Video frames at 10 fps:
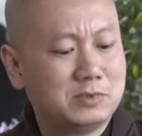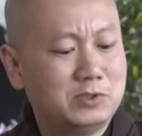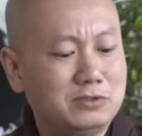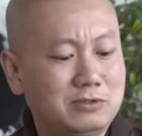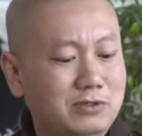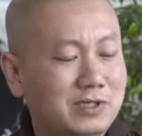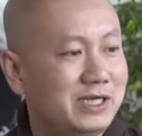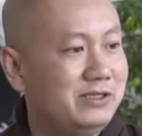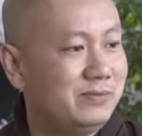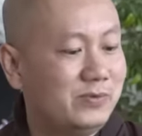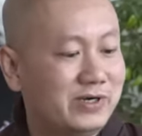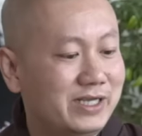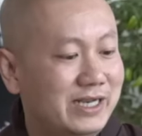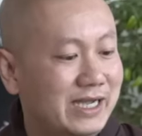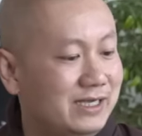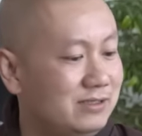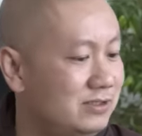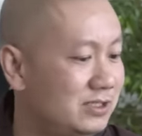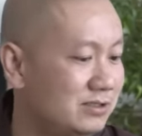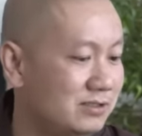Don't look like you're more than that.
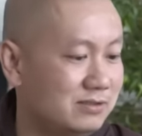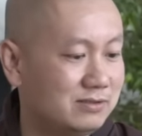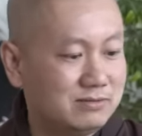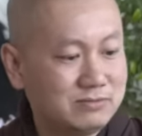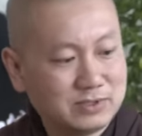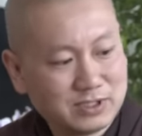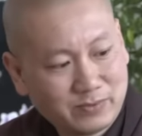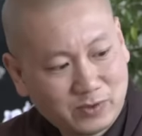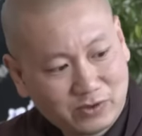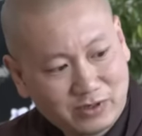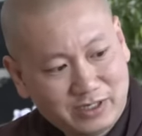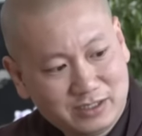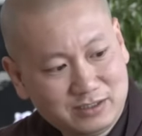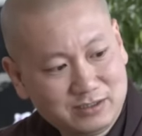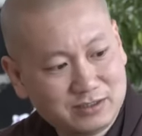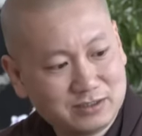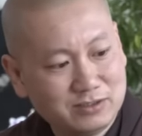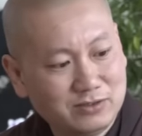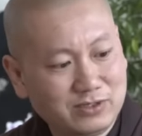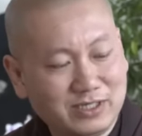Just some orange
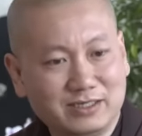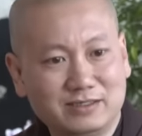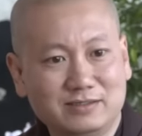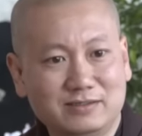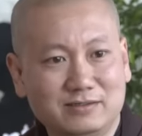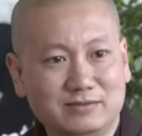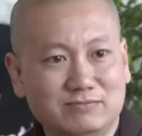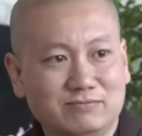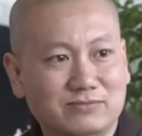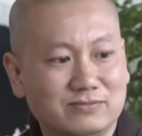looking